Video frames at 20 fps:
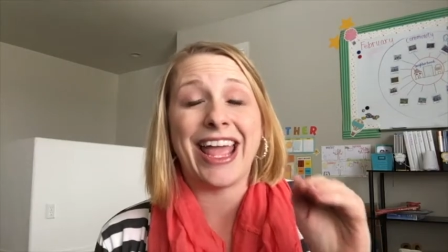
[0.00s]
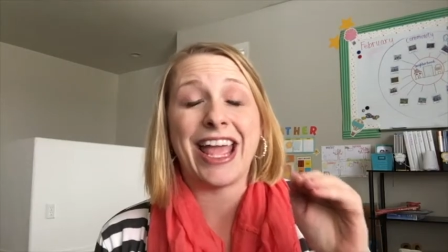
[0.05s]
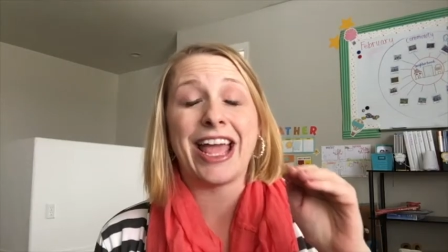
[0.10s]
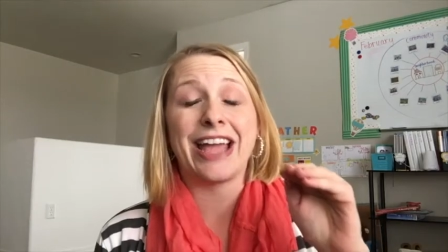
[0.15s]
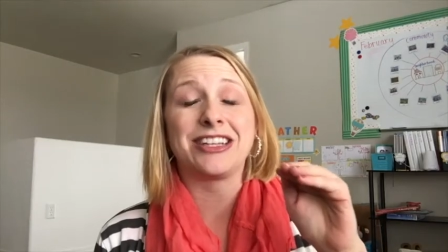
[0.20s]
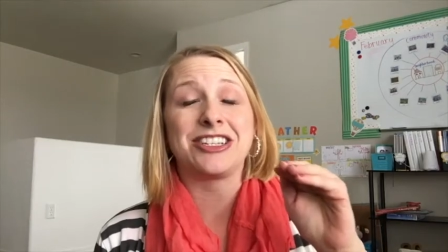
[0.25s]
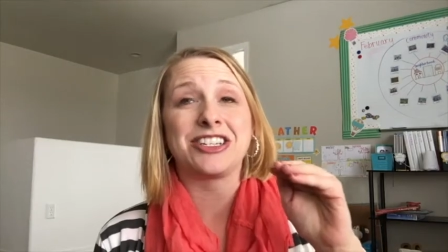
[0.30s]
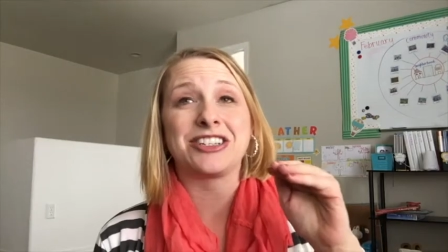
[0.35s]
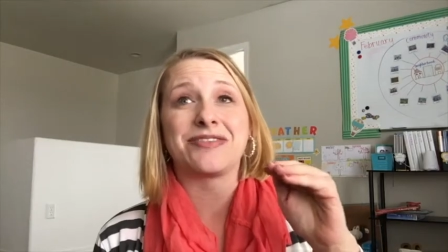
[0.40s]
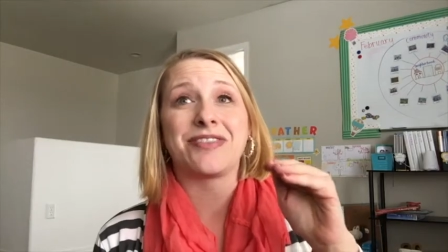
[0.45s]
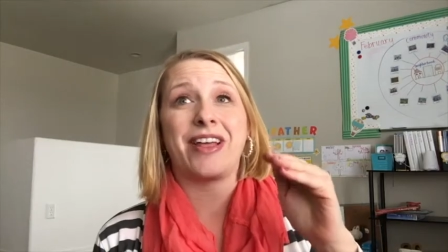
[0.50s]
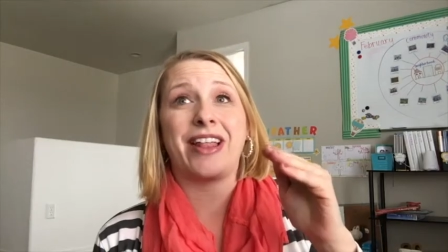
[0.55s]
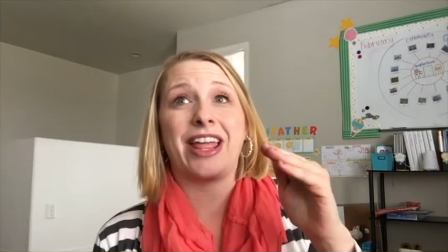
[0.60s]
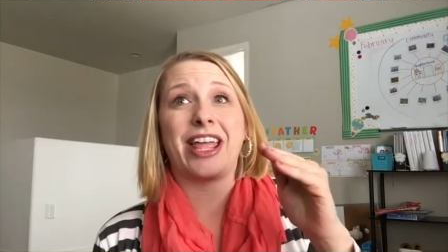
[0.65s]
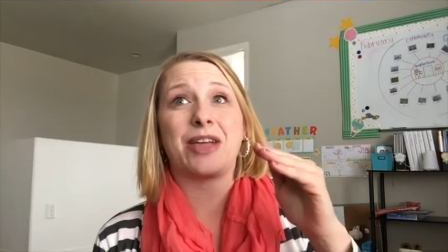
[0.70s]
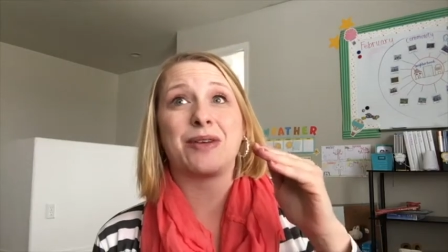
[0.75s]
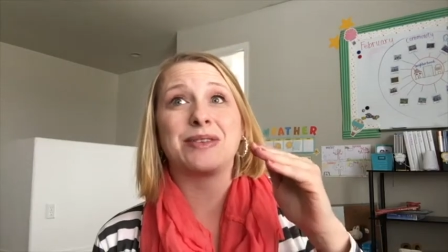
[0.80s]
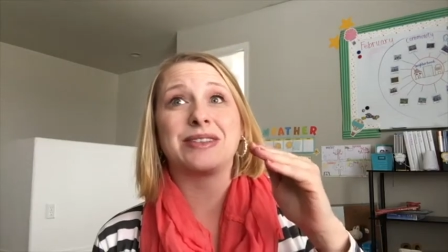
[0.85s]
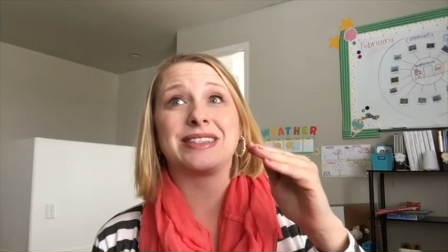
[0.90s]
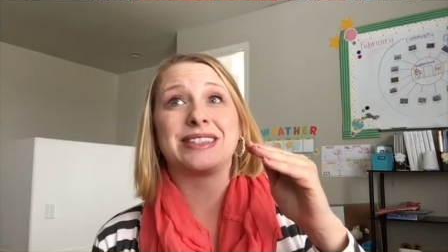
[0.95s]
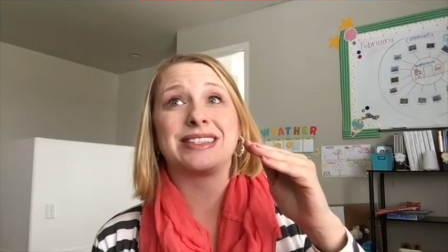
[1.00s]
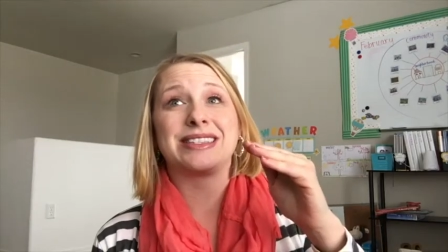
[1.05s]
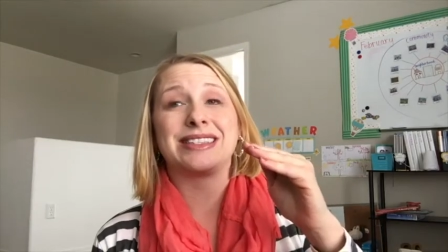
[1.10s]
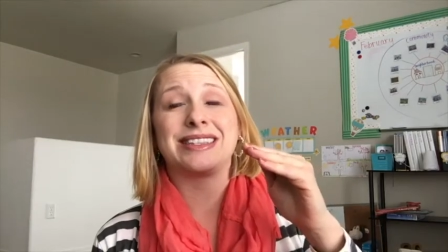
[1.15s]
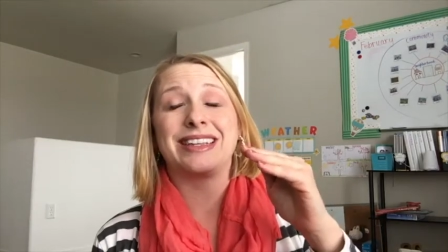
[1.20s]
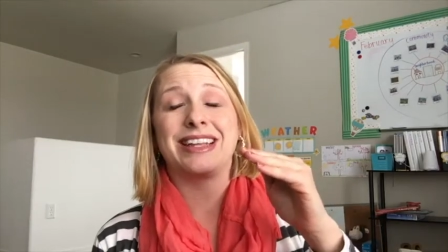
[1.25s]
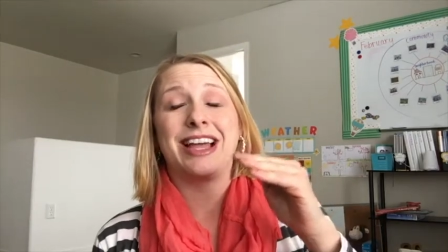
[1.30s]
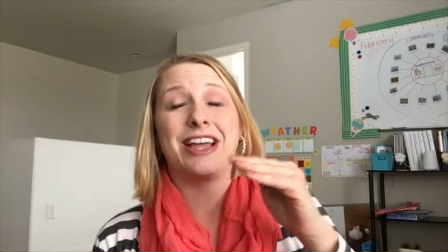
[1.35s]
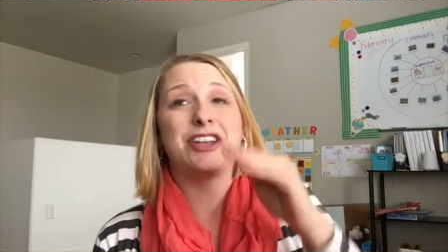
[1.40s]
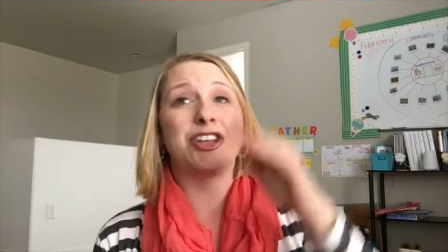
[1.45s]
it just felt like it was
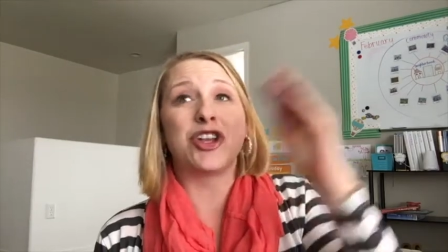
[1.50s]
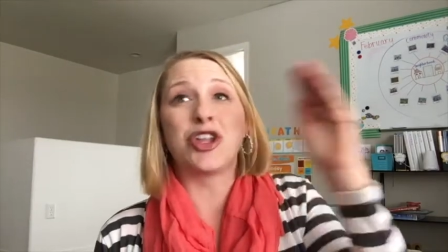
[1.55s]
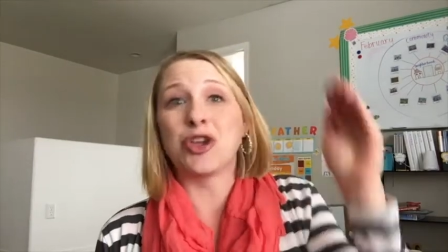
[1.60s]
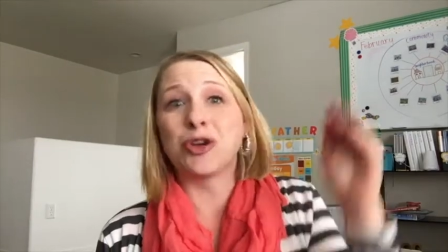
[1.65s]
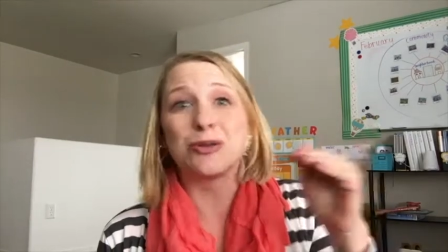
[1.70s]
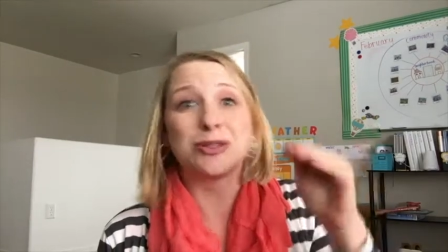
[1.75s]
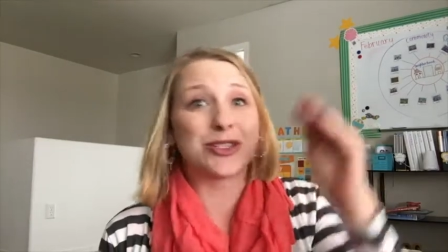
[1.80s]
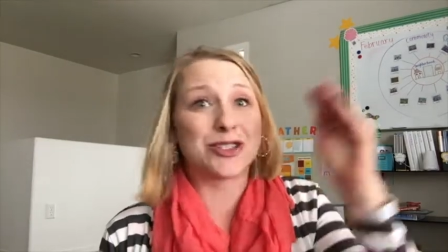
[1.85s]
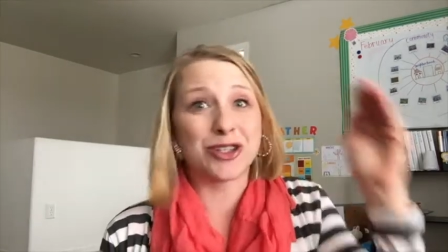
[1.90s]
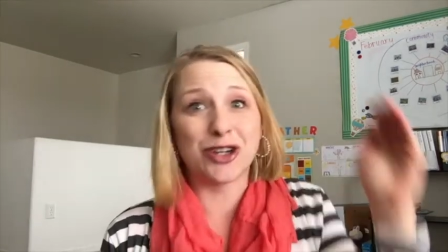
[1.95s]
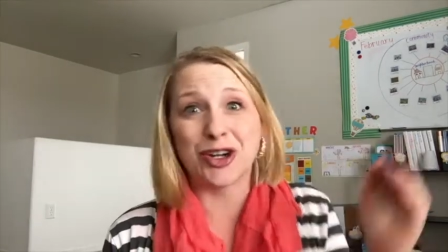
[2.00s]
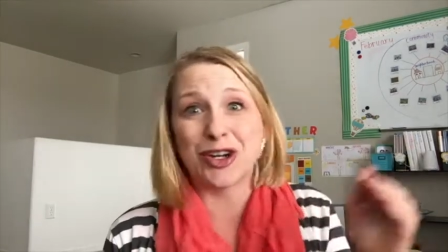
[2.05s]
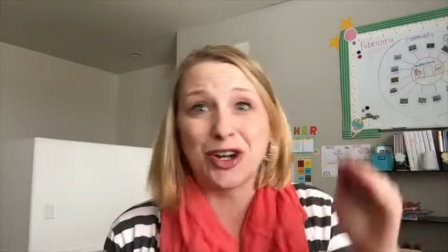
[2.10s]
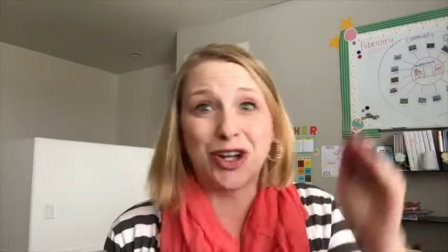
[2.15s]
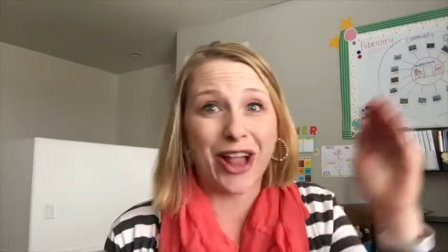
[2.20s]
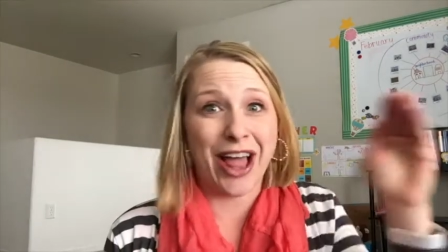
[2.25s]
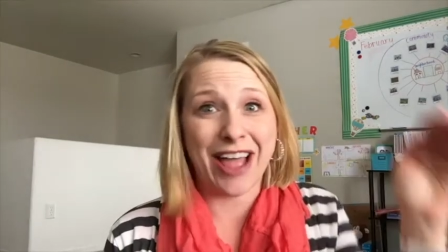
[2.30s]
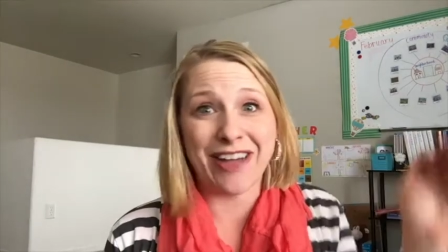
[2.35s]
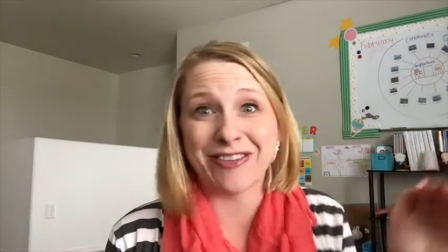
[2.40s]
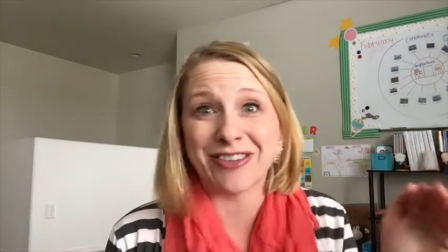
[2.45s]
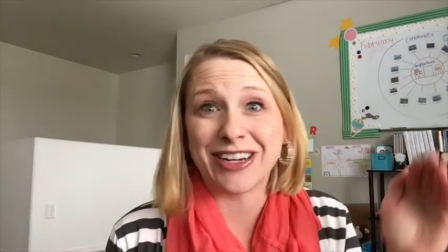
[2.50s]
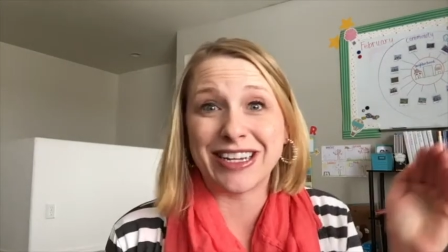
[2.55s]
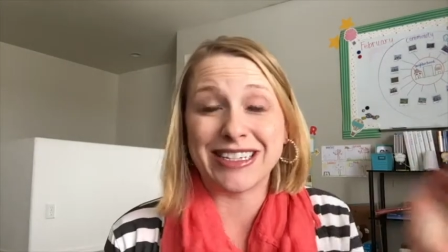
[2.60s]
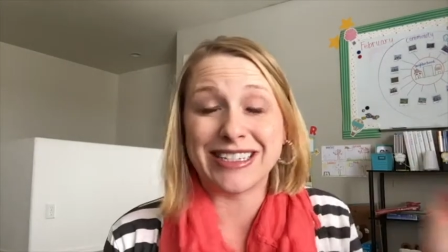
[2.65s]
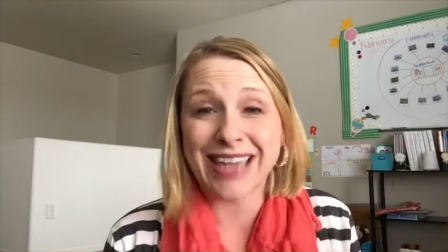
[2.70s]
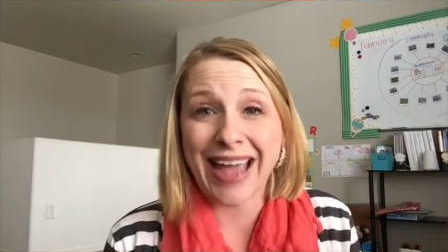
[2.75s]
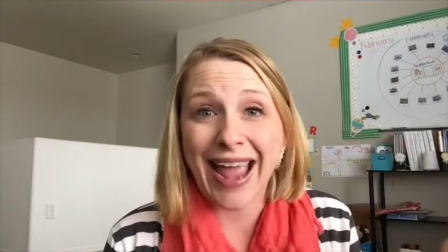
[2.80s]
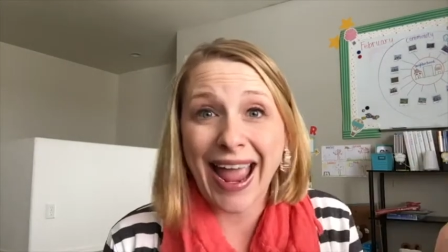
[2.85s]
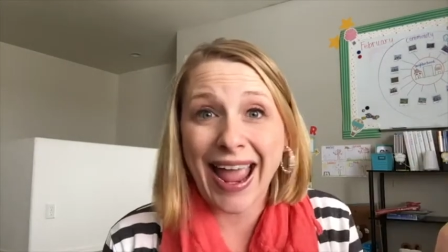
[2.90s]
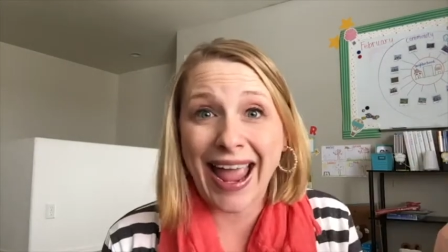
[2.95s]
a new circle every
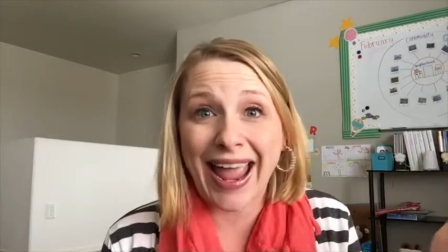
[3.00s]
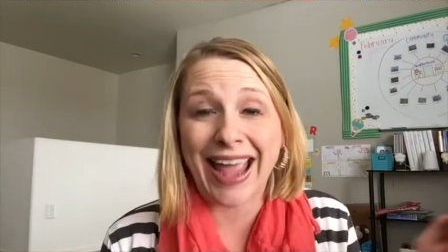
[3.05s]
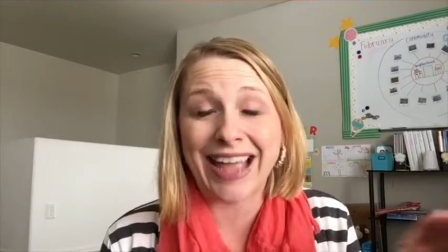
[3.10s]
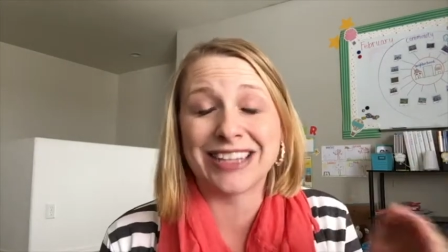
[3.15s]
day.